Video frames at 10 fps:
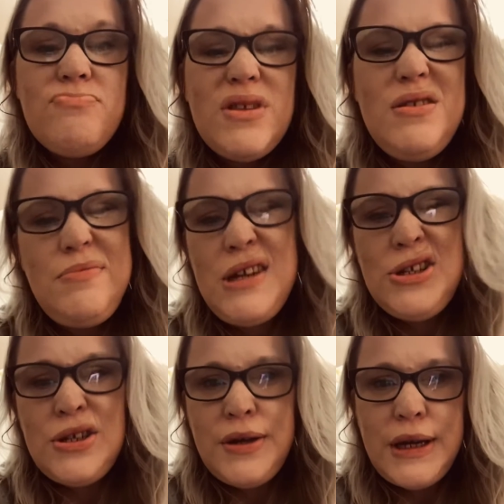And the
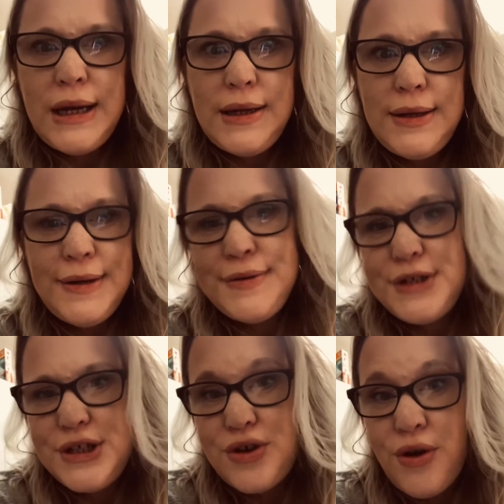manager don't care,
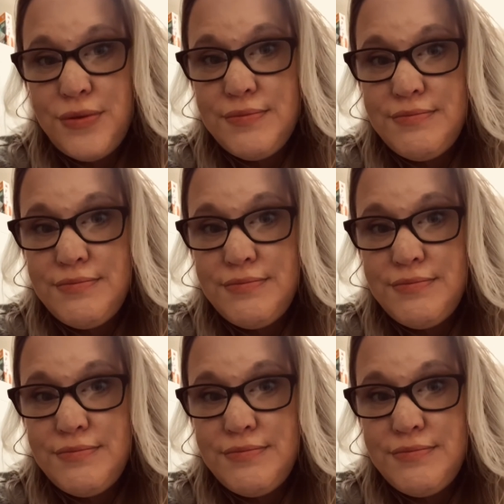she's gone.